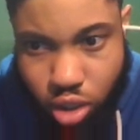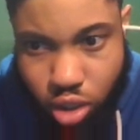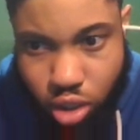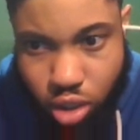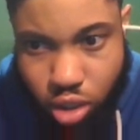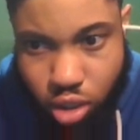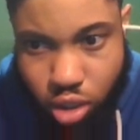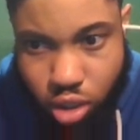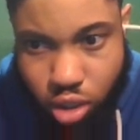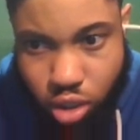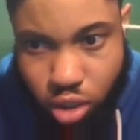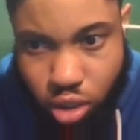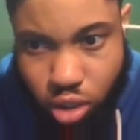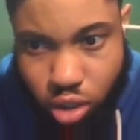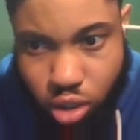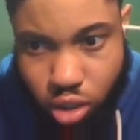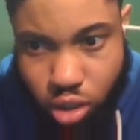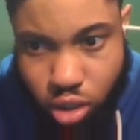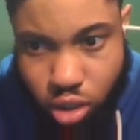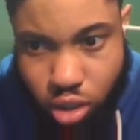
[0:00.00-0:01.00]

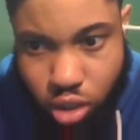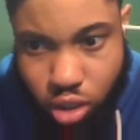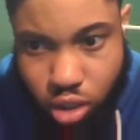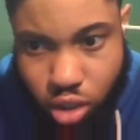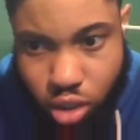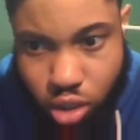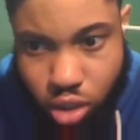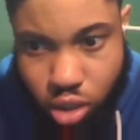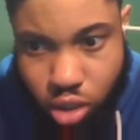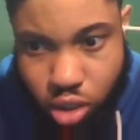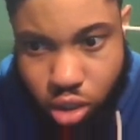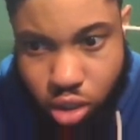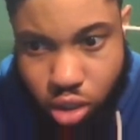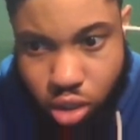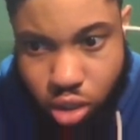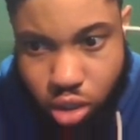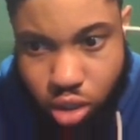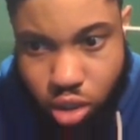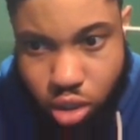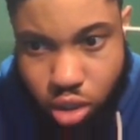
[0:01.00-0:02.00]

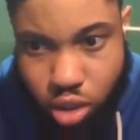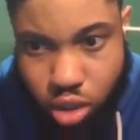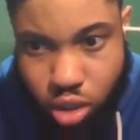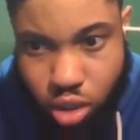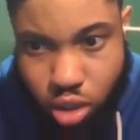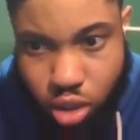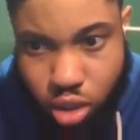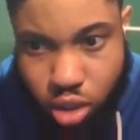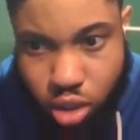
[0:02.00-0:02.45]
[no speech]